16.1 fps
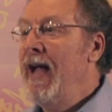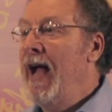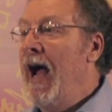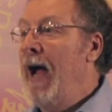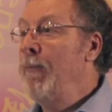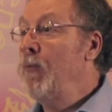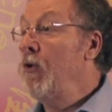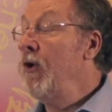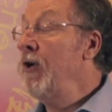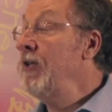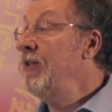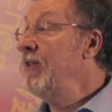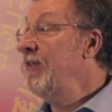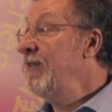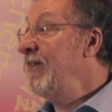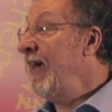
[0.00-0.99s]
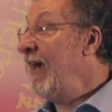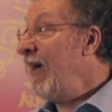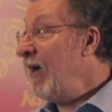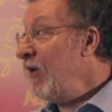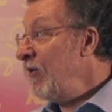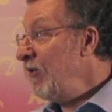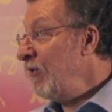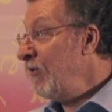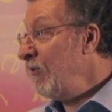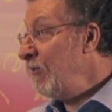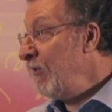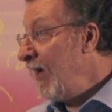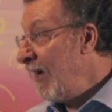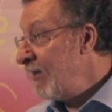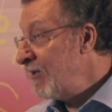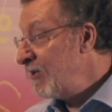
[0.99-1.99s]
I'm going to tell you
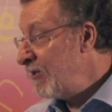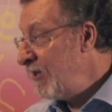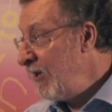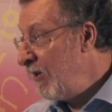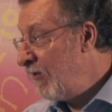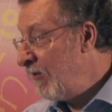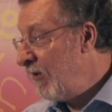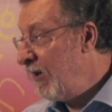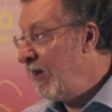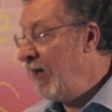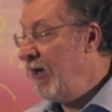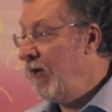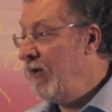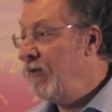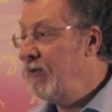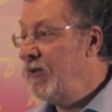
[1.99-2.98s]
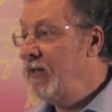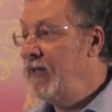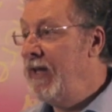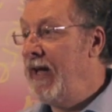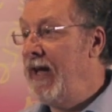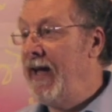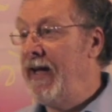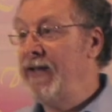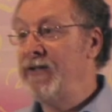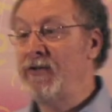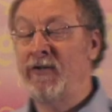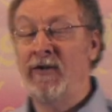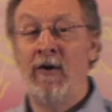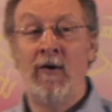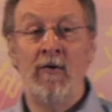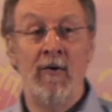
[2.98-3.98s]
that secret here today,
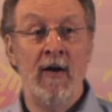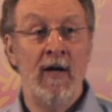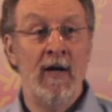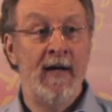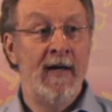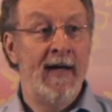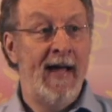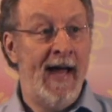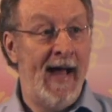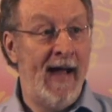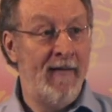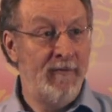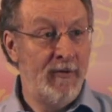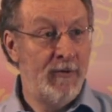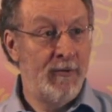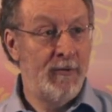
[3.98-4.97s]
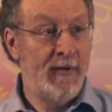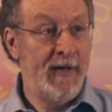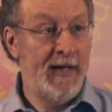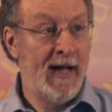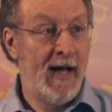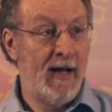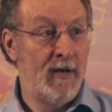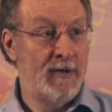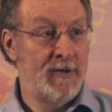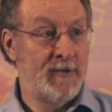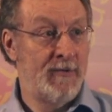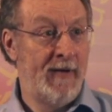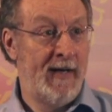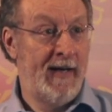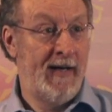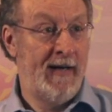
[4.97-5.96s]
so have your $3
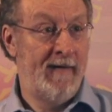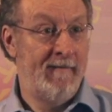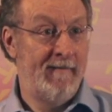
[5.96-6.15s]
ready.